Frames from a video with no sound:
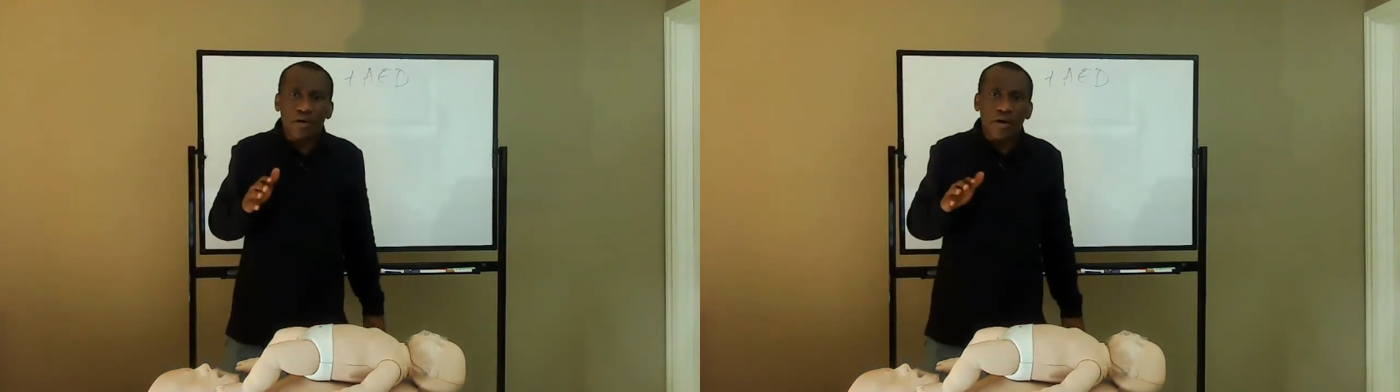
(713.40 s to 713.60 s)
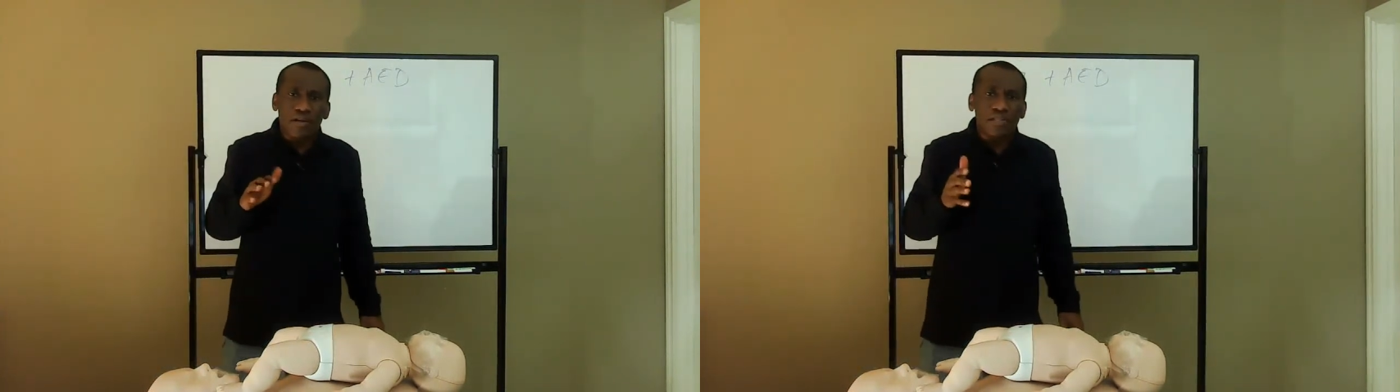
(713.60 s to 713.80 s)

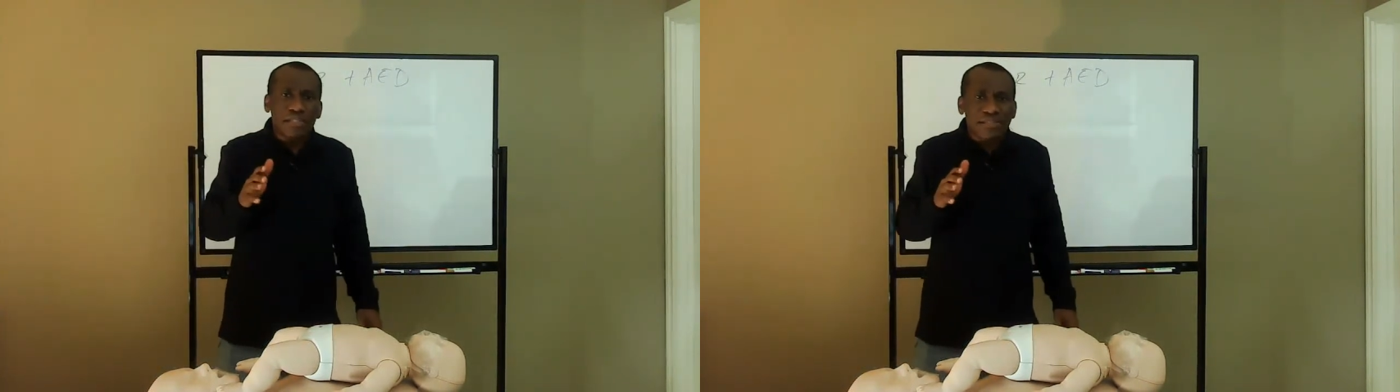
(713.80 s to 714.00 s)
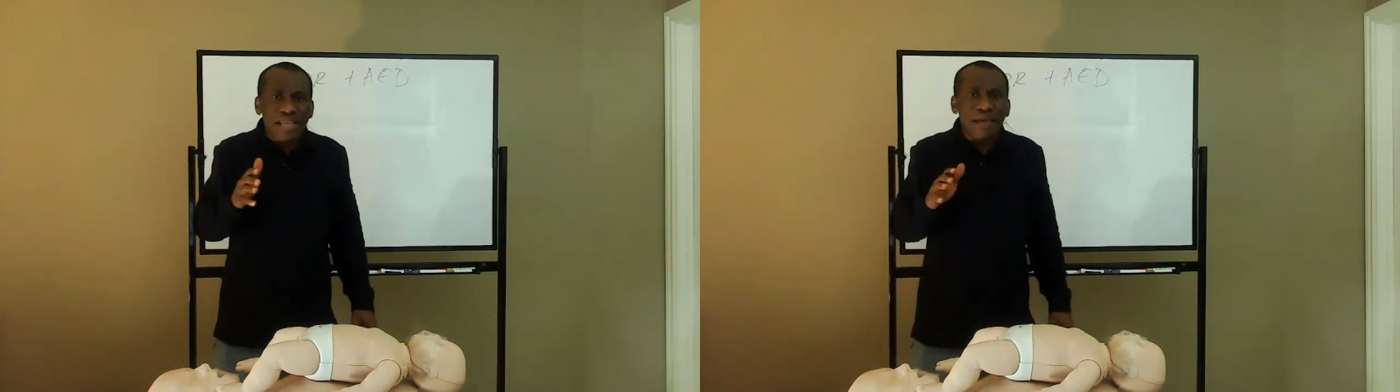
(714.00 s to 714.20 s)

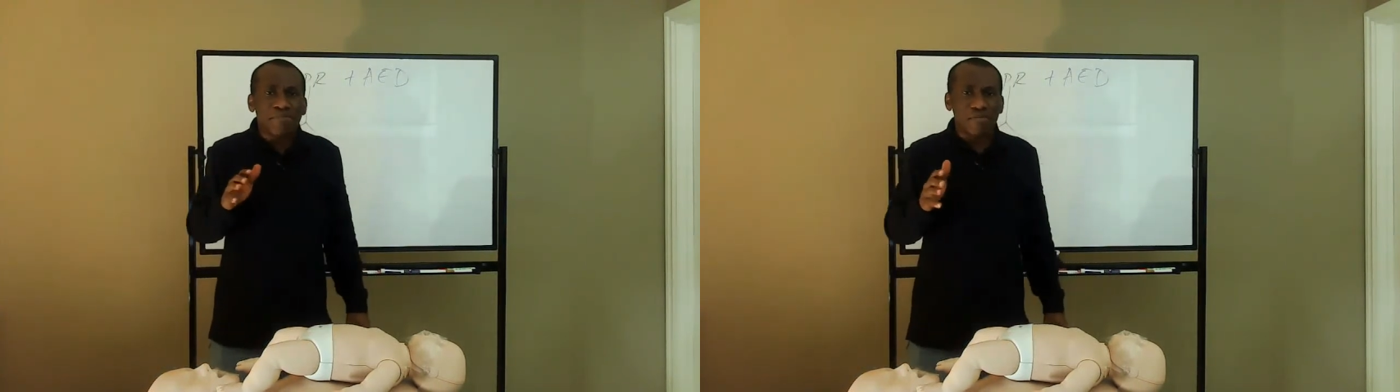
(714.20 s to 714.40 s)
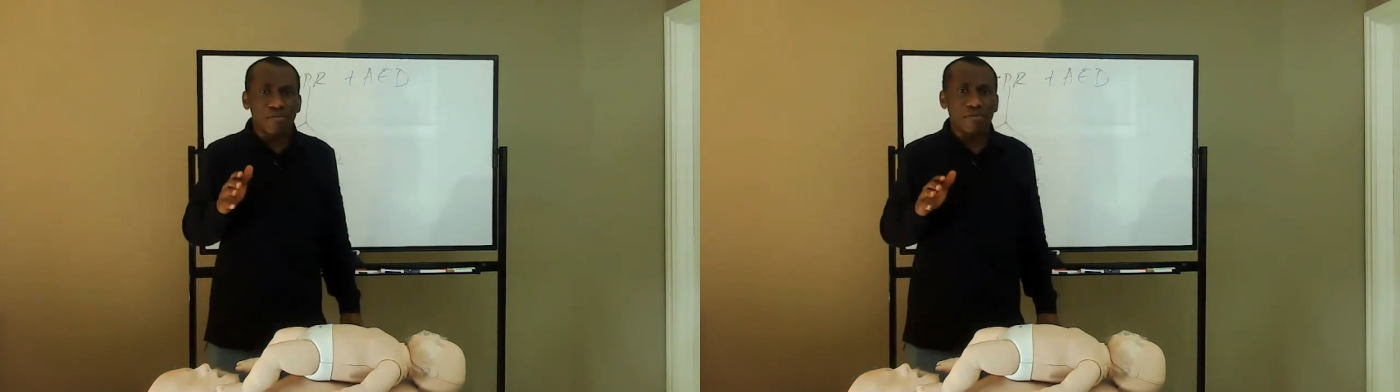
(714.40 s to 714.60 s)

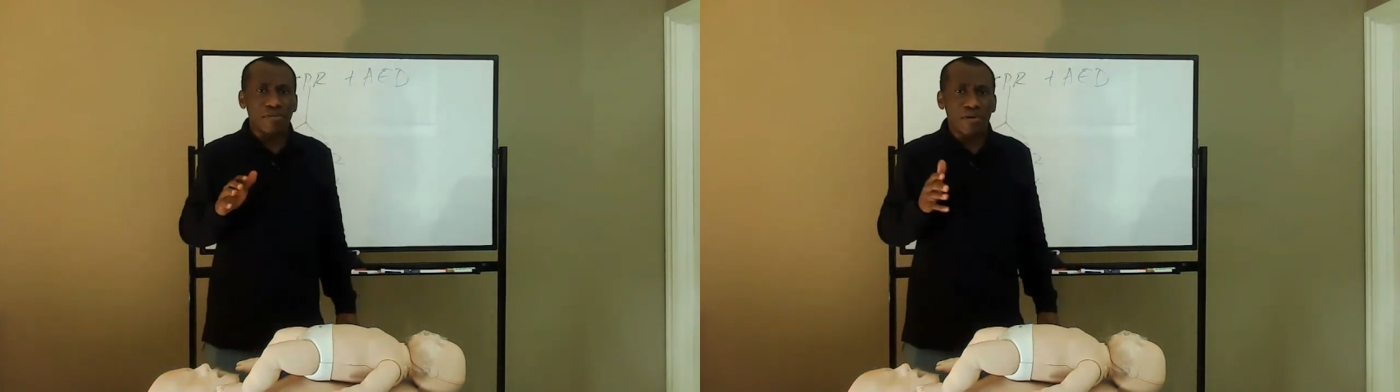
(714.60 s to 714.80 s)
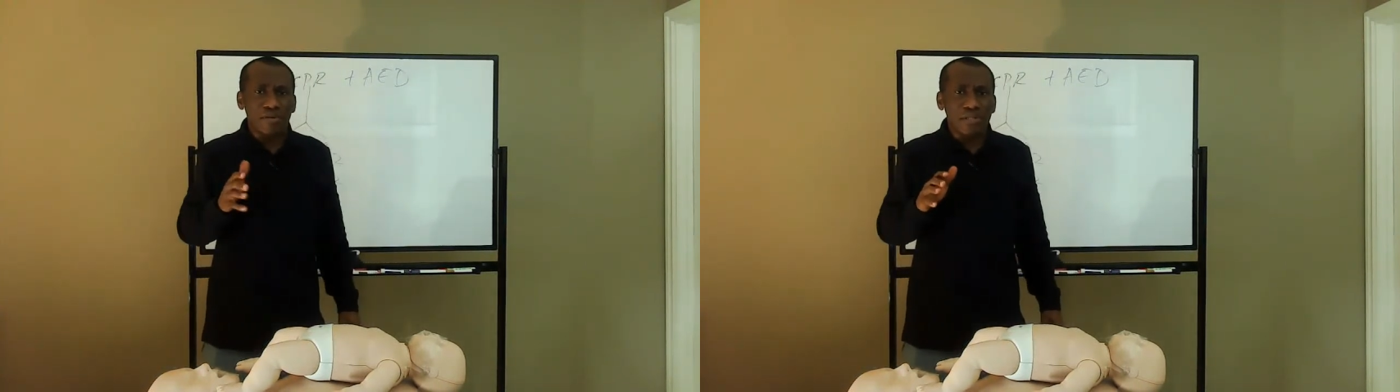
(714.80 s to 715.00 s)

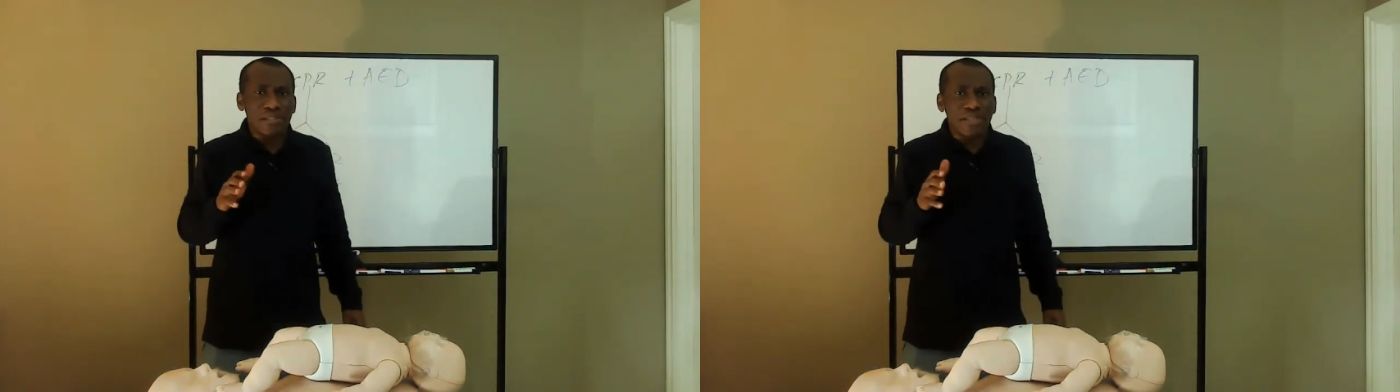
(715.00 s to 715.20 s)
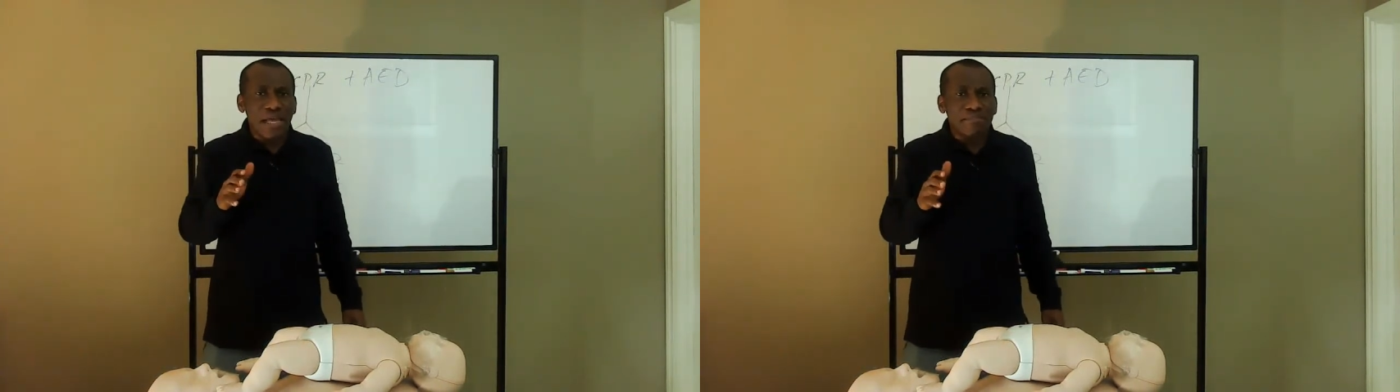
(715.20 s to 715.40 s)

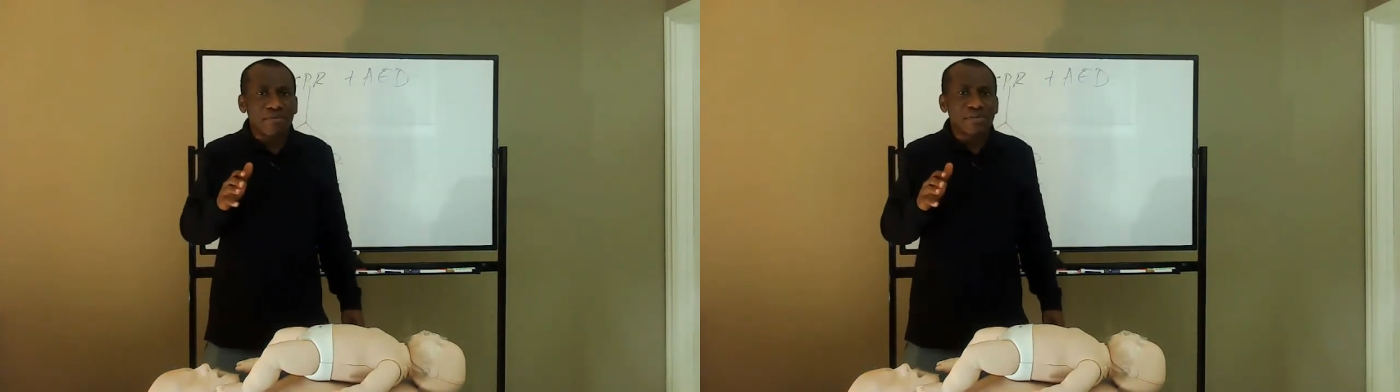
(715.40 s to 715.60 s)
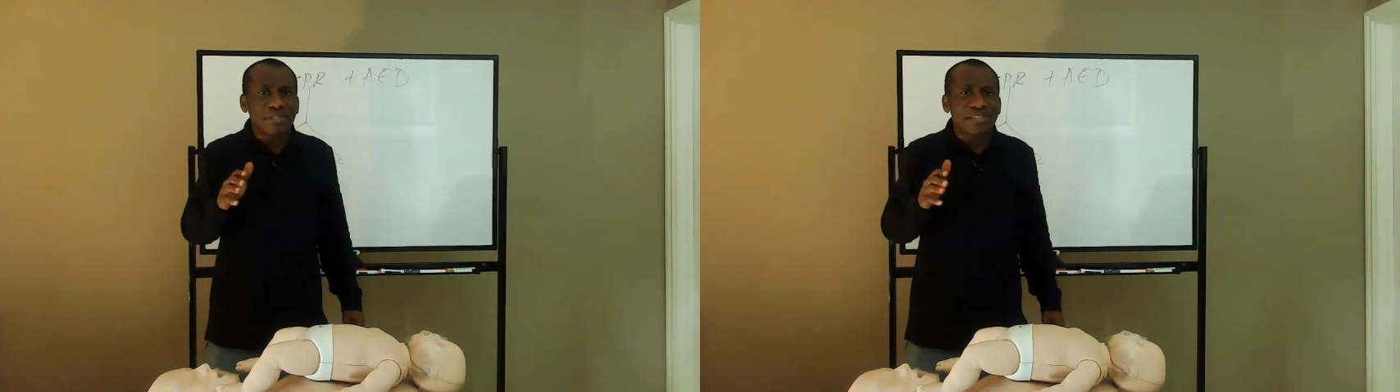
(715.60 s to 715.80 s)

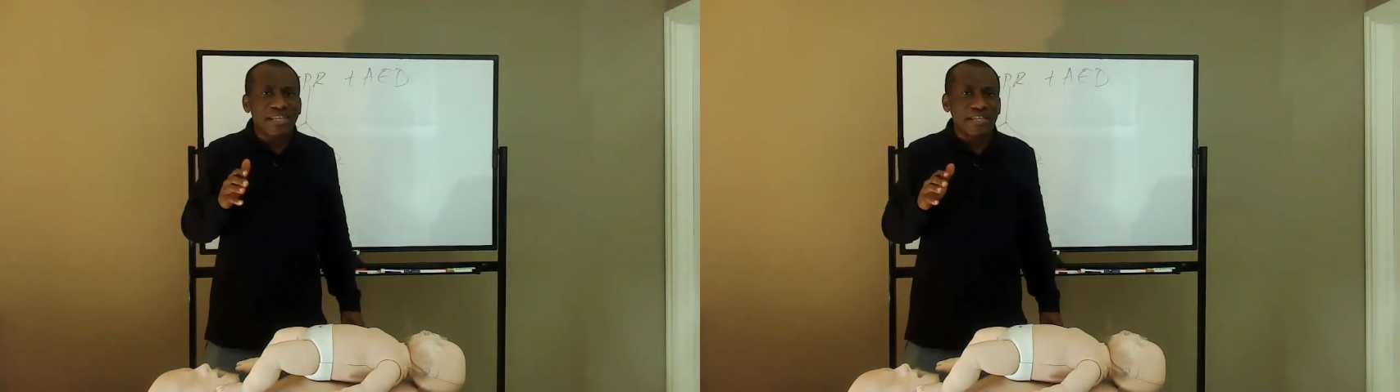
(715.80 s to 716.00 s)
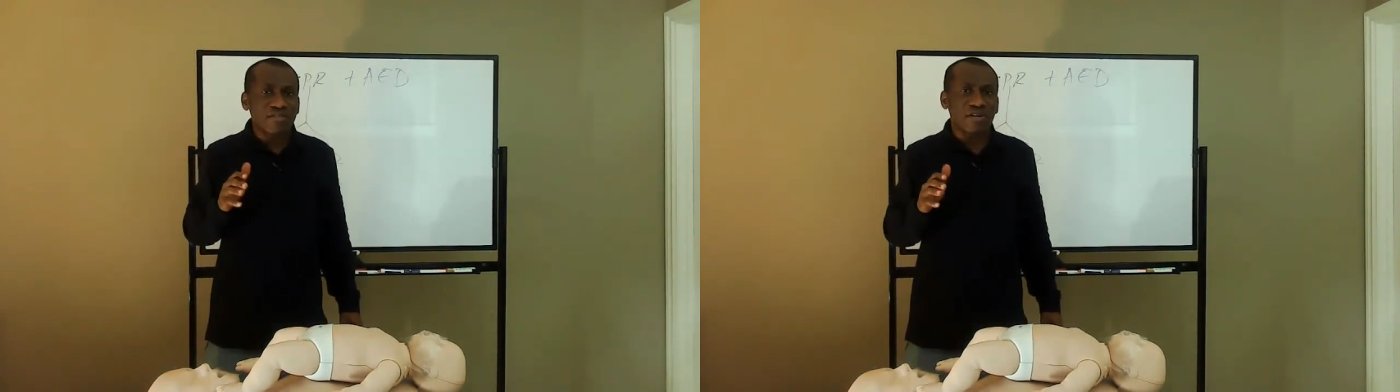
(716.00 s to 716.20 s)
unstable
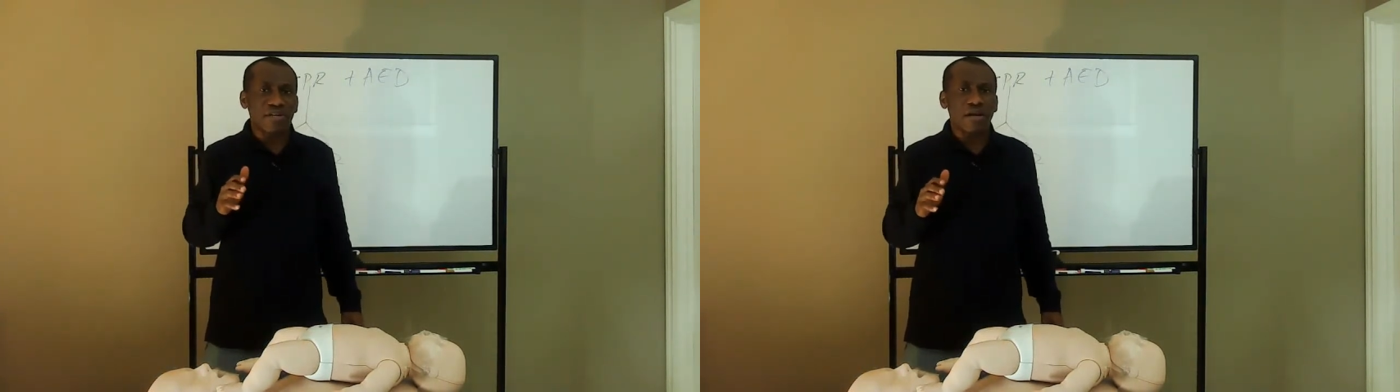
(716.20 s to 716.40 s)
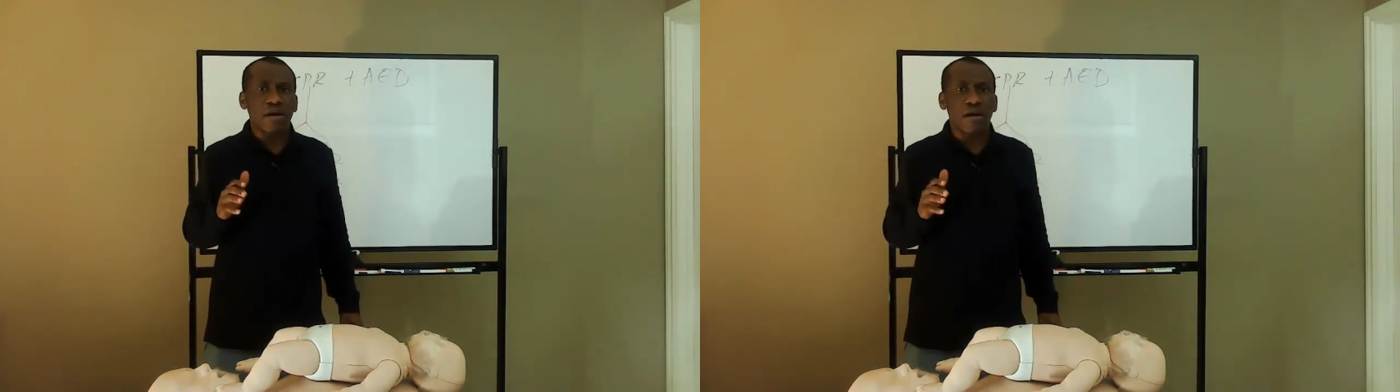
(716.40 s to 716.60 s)
state of
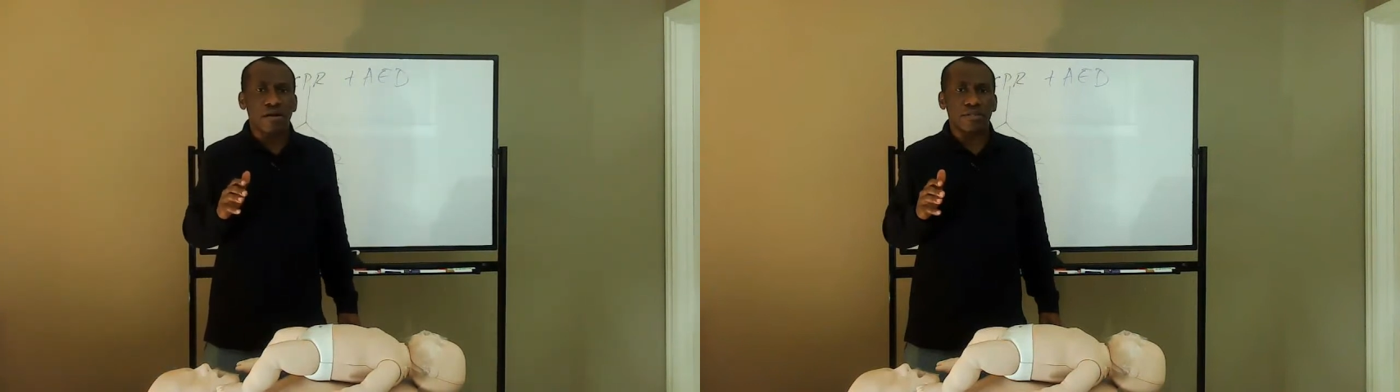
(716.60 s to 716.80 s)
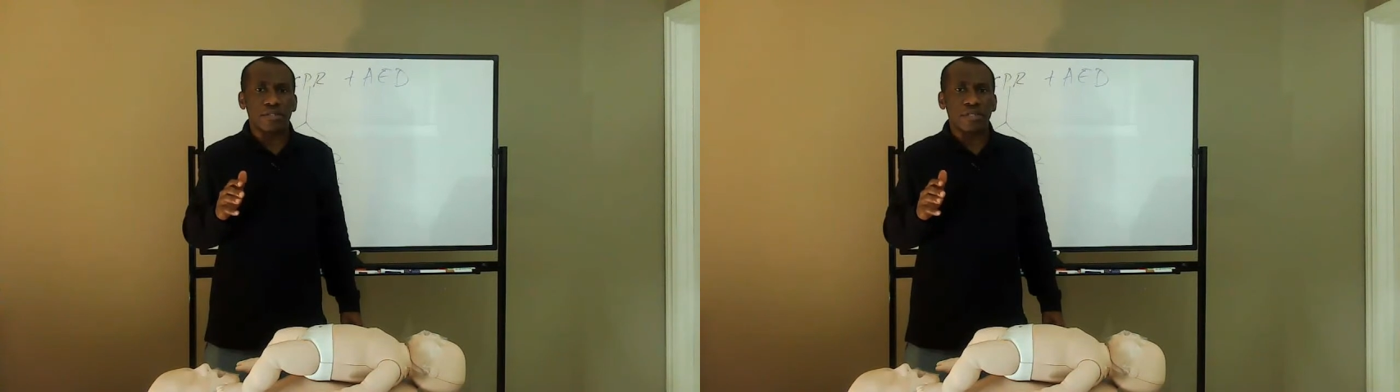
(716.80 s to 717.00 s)
the
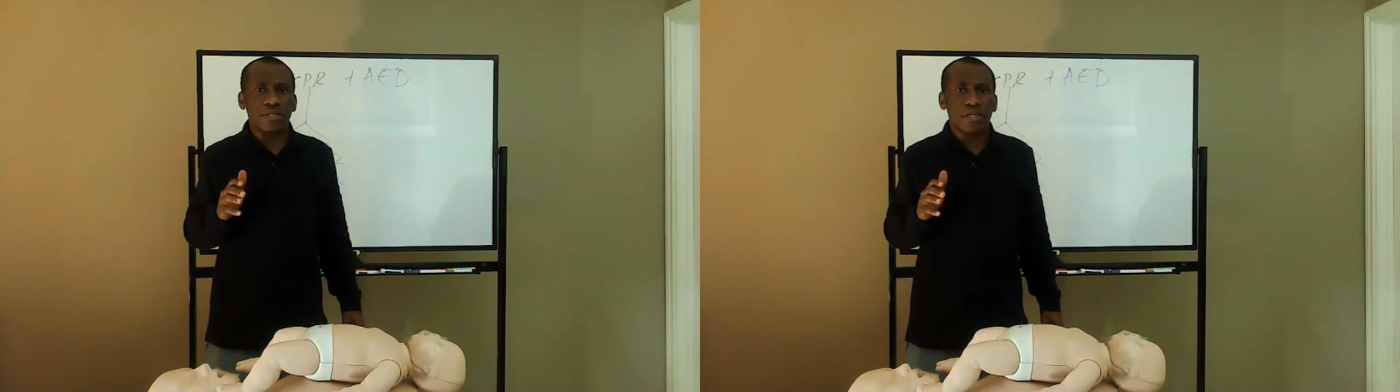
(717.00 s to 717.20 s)
heart,